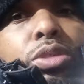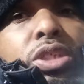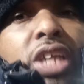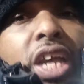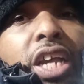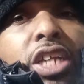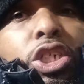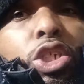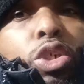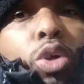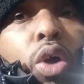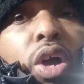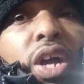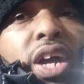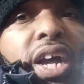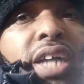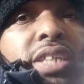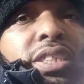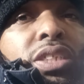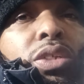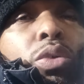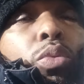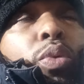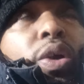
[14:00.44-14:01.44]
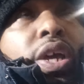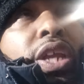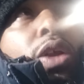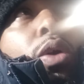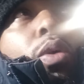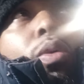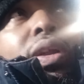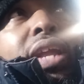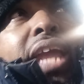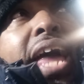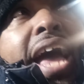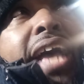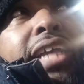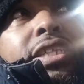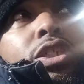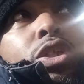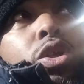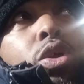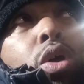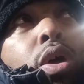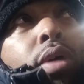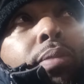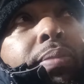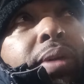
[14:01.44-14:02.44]
who take shortcuts to win don't
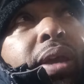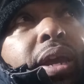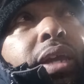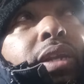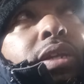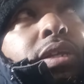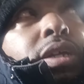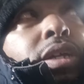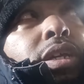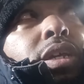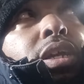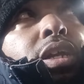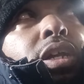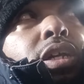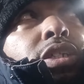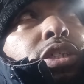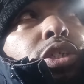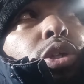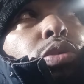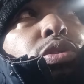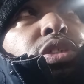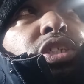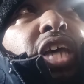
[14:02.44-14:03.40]
last long, man. So